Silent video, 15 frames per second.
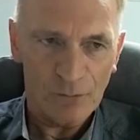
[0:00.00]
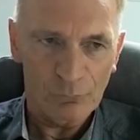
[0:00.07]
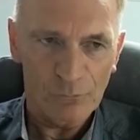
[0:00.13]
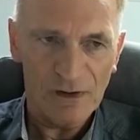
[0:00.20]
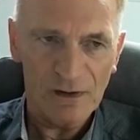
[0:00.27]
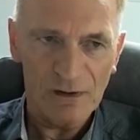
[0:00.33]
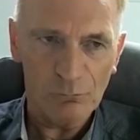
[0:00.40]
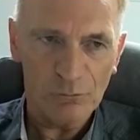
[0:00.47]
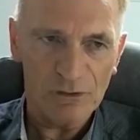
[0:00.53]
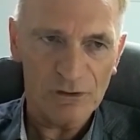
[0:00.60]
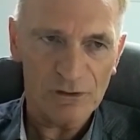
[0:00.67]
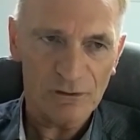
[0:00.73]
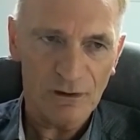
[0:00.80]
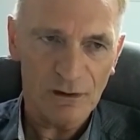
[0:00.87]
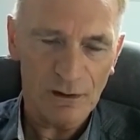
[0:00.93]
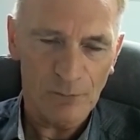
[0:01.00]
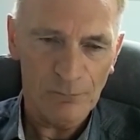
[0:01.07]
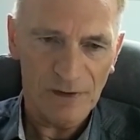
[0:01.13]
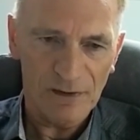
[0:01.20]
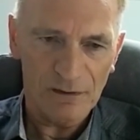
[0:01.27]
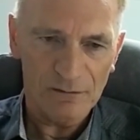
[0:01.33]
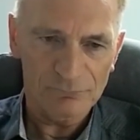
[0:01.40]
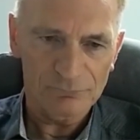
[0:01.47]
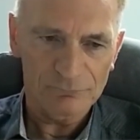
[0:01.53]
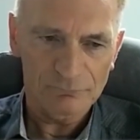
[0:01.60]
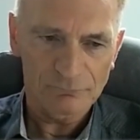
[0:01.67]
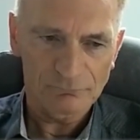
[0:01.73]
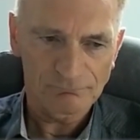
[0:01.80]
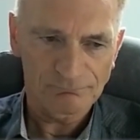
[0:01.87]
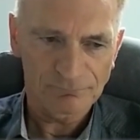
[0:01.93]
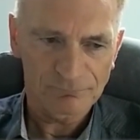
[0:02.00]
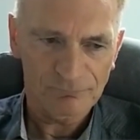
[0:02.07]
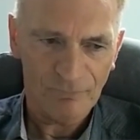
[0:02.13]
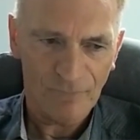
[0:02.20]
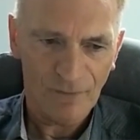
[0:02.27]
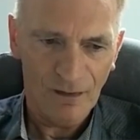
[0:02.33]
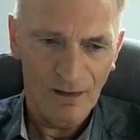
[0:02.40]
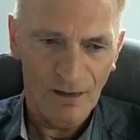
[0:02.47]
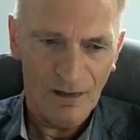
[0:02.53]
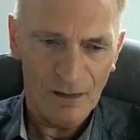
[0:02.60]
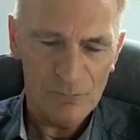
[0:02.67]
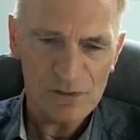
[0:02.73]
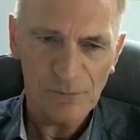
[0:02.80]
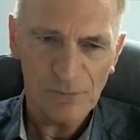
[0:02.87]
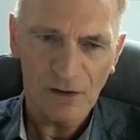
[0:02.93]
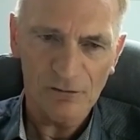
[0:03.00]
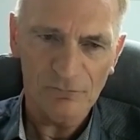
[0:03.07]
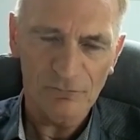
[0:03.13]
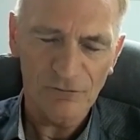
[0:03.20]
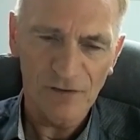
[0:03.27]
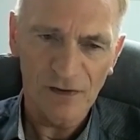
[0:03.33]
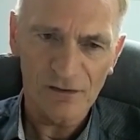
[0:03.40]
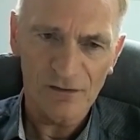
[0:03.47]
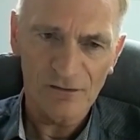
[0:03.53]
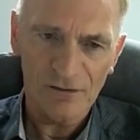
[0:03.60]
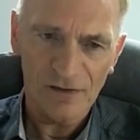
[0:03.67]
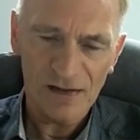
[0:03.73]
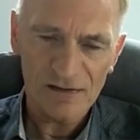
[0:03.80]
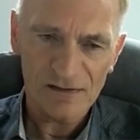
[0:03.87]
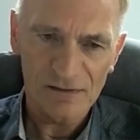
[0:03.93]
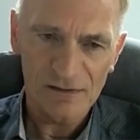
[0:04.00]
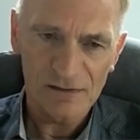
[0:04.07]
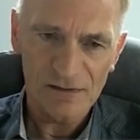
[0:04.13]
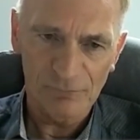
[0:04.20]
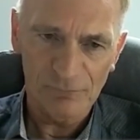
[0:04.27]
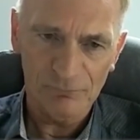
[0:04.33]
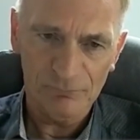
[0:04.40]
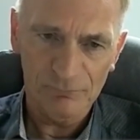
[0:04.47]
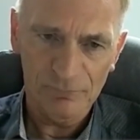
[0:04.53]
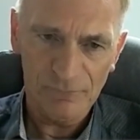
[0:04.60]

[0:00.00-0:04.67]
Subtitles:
we were it was a bit unfair in the rest of the team